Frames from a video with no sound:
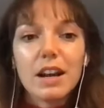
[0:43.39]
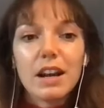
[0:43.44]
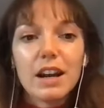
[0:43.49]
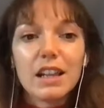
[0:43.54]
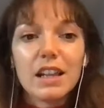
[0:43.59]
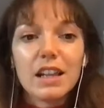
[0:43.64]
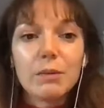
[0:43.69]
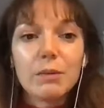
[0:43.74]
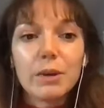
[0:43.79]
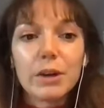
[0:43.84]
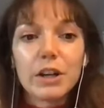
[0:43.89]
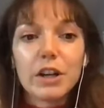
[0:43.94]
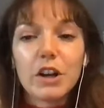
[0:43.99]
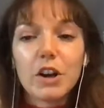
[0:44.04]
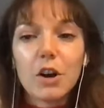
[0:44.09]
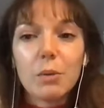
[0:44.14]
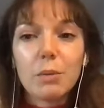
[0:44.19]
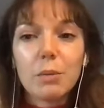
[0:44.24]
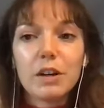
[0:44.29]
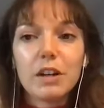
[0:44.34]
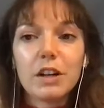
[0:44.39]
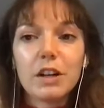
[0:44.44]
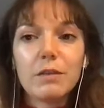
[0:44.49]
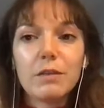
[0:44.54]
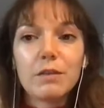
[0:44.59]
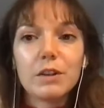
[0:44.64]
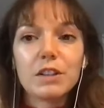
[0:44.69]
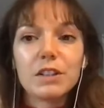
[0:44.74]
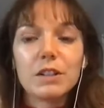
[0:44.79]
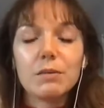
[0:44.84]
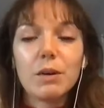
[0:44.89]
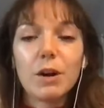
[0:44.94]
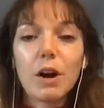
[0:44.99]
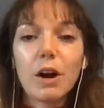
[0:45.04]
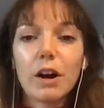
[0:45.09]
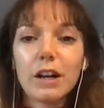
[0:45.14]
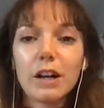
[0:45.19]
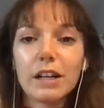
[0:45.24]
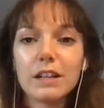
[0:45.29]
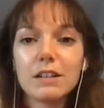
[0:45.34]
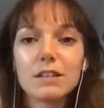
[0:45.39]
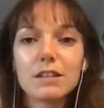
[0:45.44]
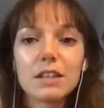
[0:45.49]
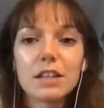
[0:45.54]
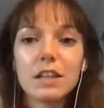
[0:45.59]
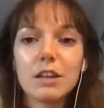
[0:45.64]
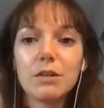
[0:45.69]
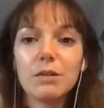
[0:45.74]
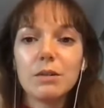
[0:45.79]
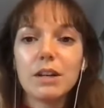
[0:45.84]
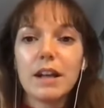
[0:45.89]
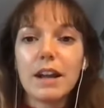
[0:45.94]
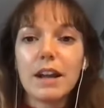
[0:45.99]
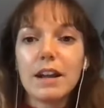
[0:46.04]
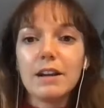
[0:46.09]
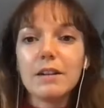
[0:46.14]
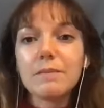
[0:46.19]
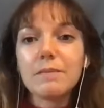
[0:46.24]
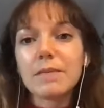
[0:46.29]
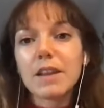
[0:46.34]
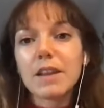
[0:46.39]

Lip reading: and then we're going to open it up for some audience Q&A.